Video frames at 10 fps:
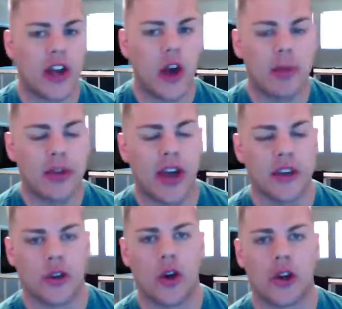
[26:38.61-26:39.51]
I hope you
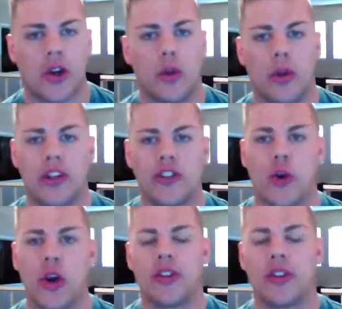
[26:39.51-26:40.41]
guys are all really
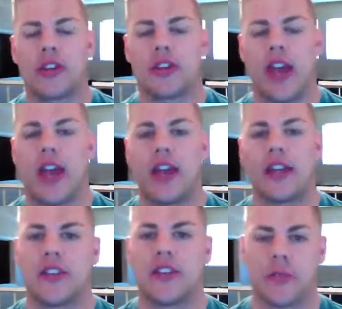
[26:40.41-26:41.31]
enjoying this and
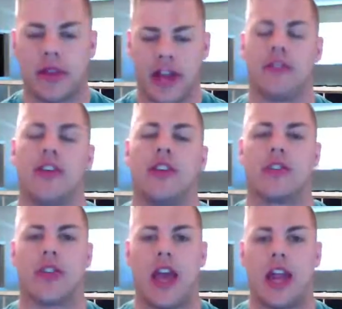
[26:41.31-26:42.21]
getting something out of
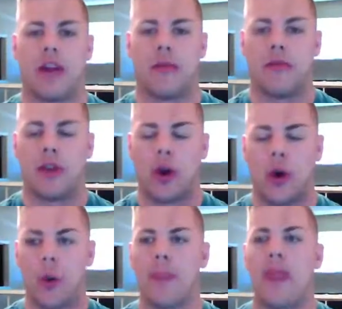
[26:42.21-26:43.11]
this, and
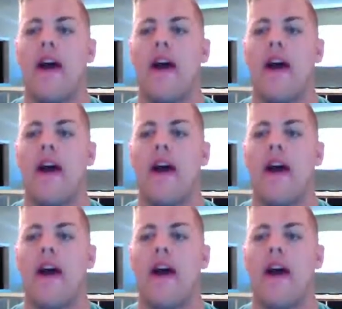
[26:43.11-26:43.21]
are